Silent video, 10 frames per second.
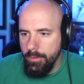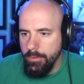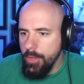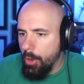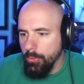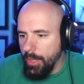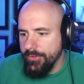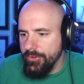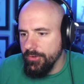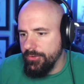No,
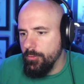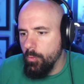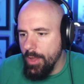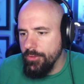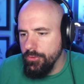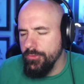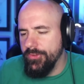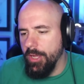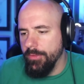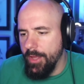like seriously, when do you
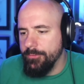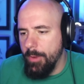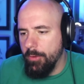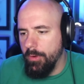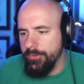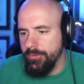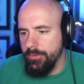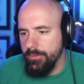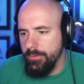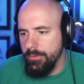sell? That's my question.